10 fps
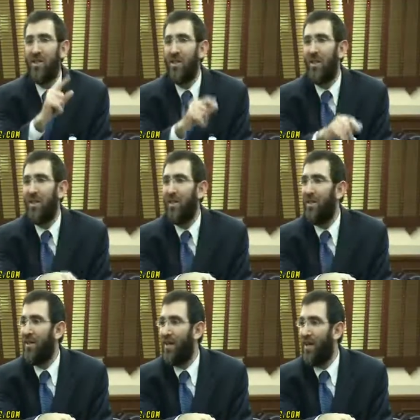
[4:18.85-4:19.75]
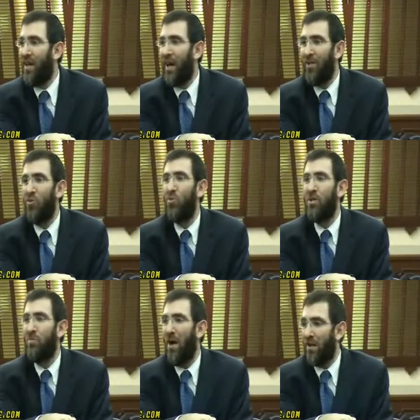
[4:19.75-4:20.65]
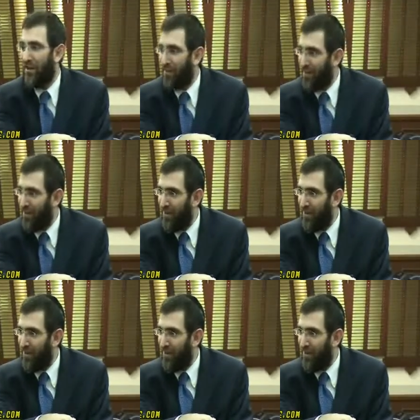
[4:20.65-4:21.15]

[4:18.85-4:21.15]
to see how you respond.